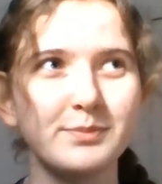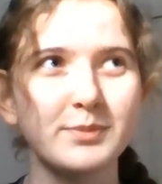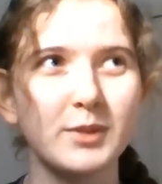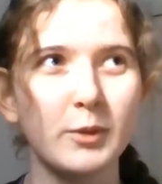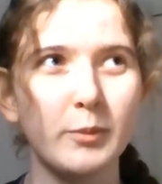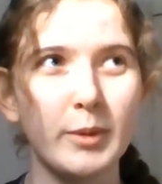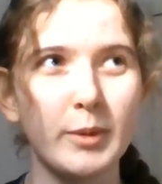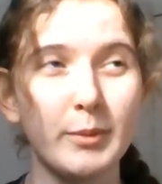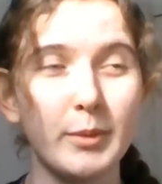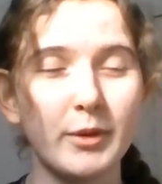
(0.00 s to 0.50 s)

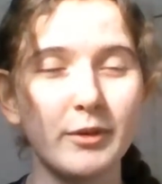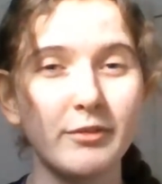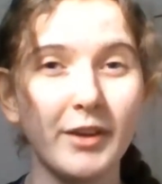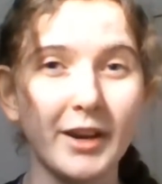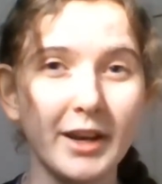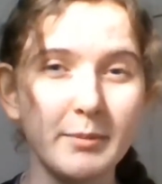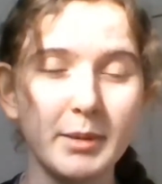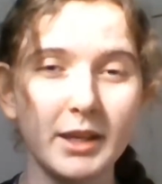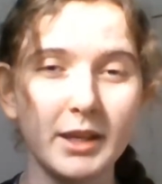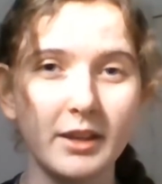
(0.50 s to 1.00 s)
We were a
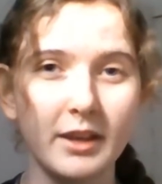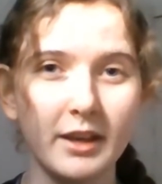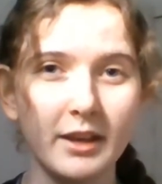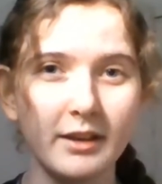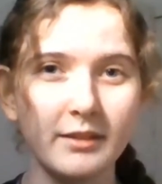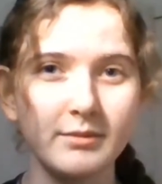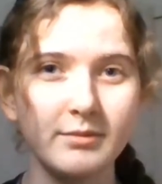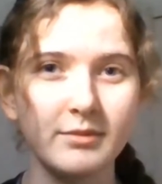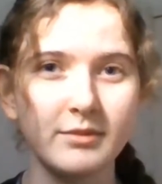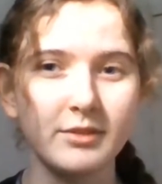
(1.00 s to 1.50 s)
very big
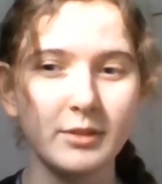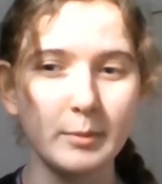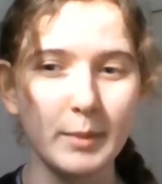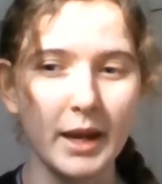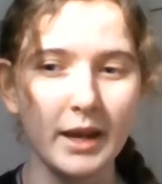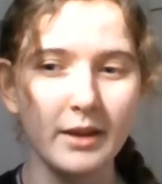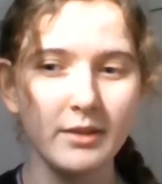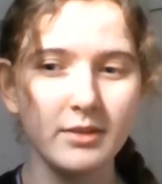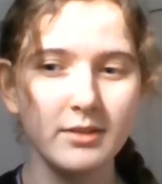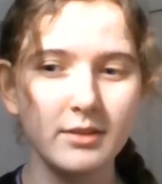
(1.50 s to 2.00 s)
year for
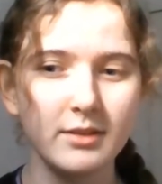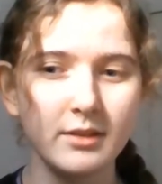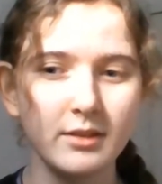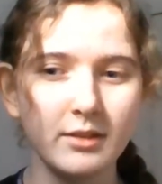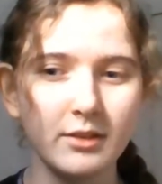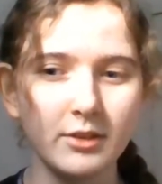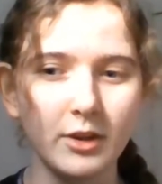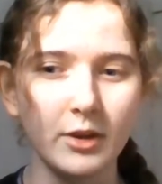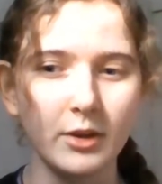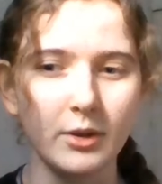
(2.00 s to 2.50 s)
maths,
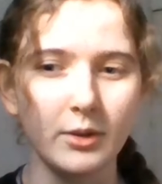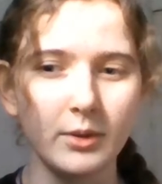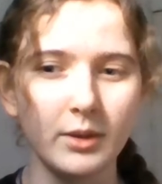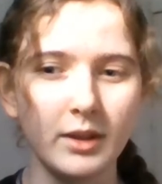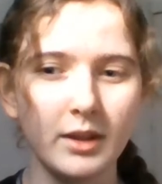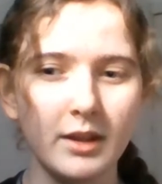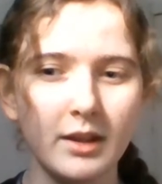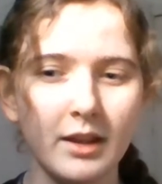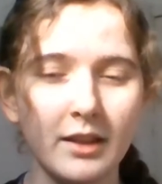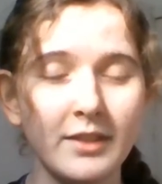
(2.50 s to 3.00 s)
so
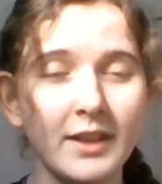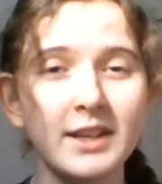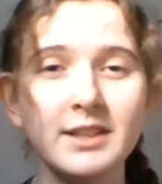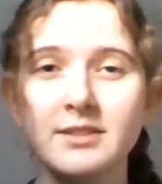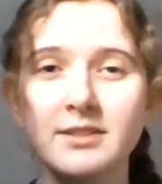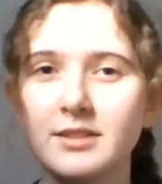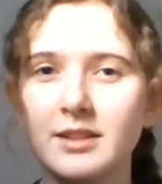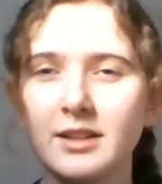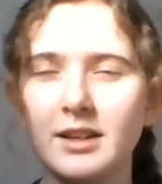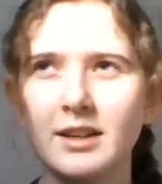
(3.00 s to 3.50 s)

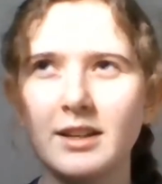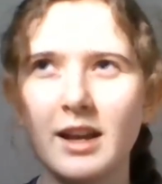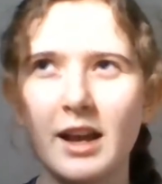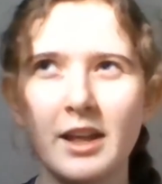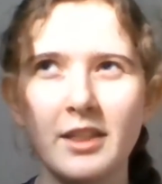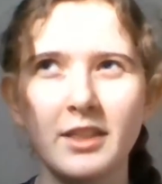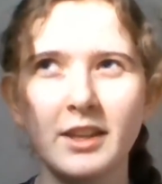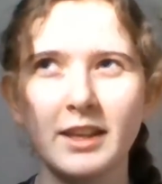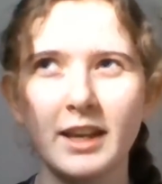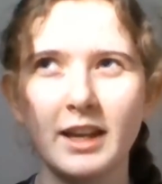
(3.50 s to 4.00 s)
that's, I
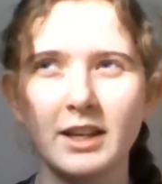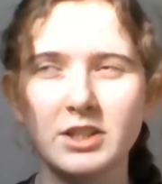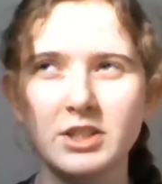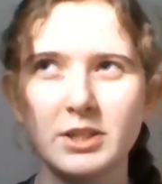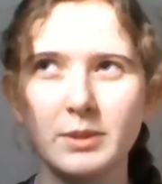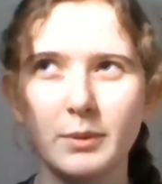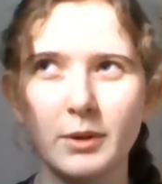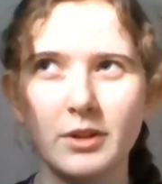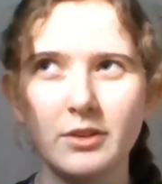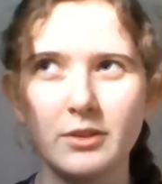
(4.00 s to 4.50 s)
think, actually
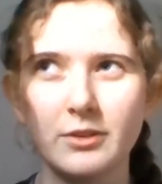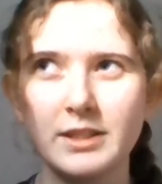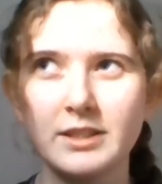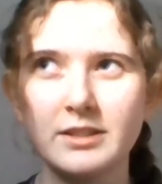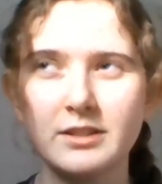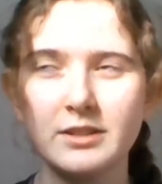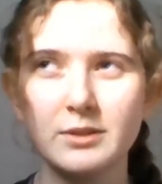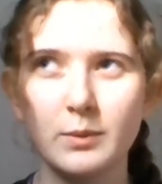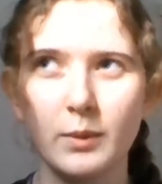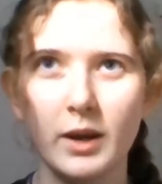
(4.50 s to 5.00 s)
one of the
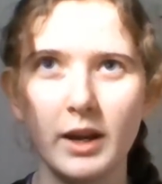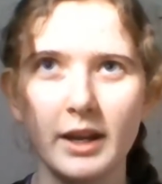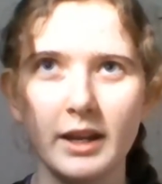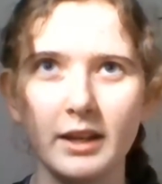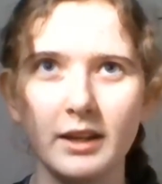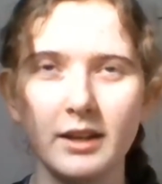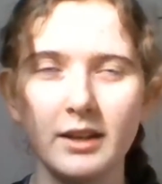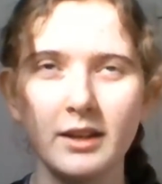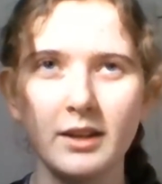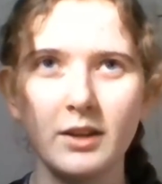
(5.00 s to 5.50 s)
reasons why
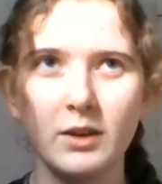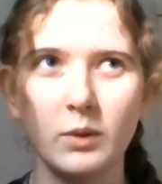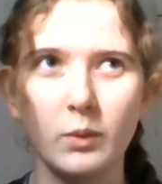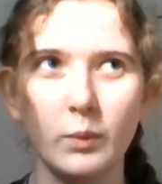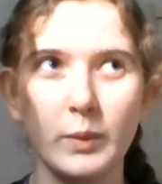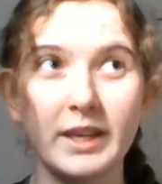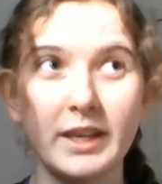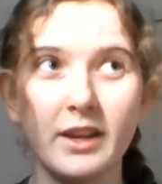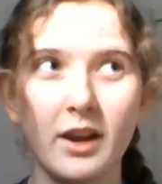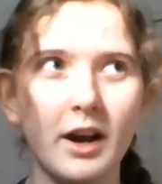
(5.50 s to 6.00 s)

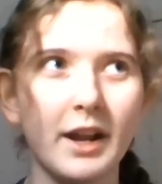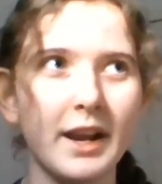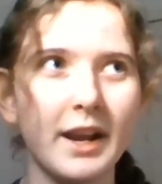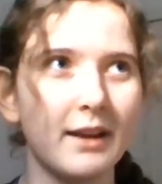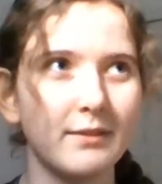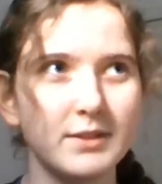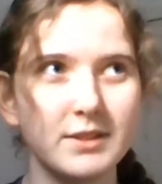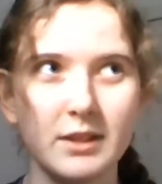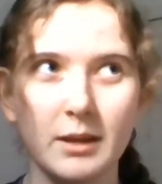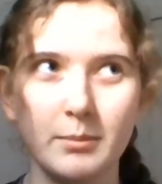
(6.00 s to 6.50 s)
we can't
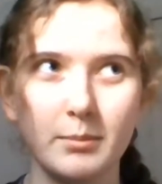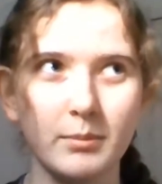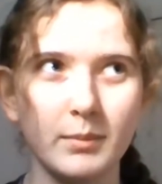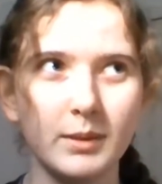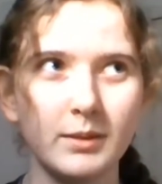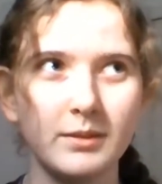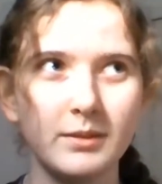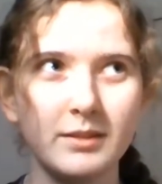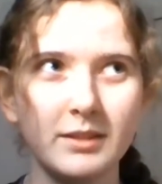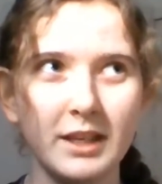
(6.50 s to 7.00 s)
have some
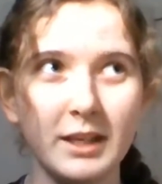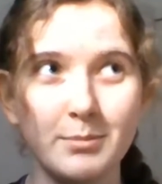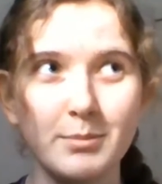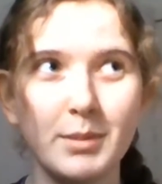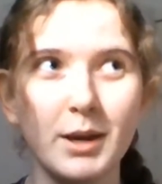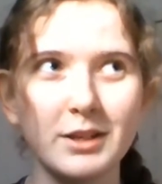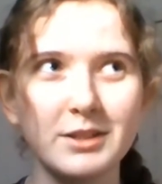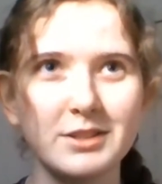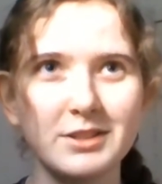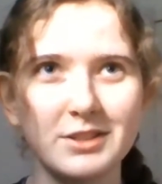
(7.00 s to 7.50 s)

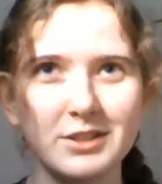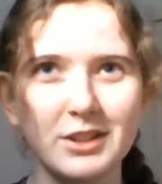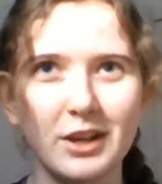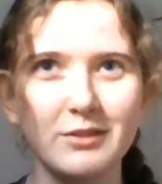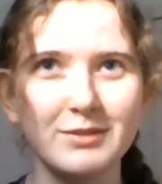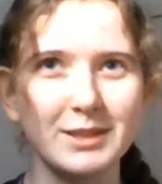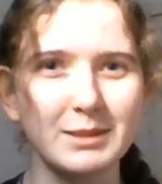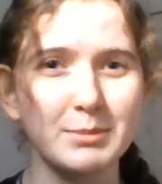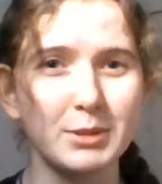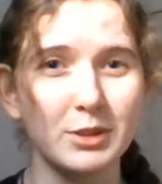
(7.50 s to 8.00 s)
in-person stuff,
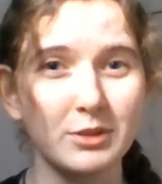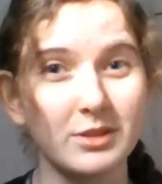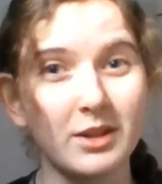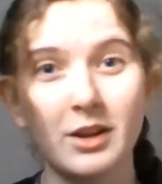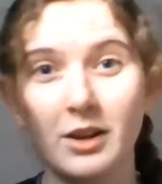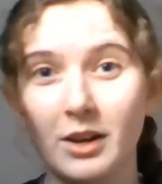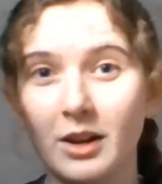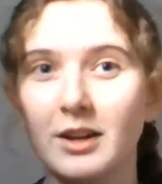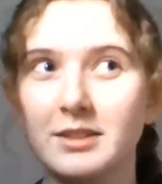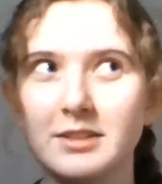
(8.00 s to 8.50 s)
is because our
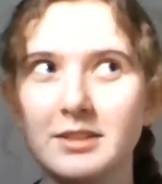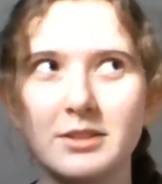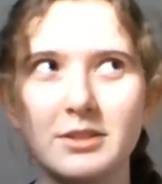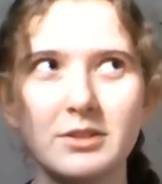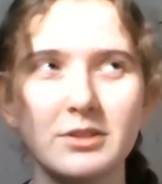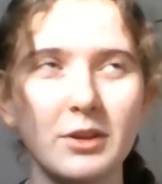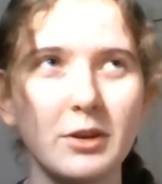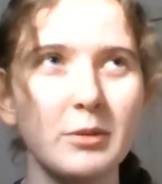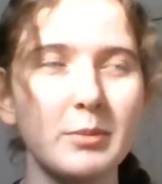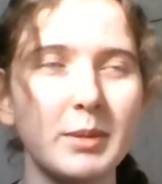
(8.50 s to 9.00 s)
classes are
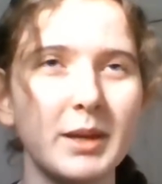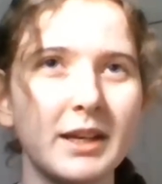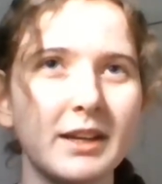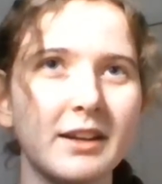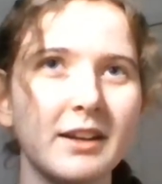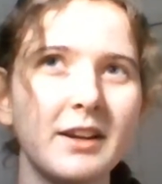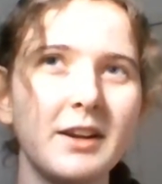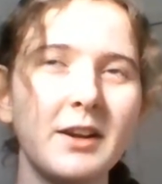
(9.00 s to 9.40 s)
so big.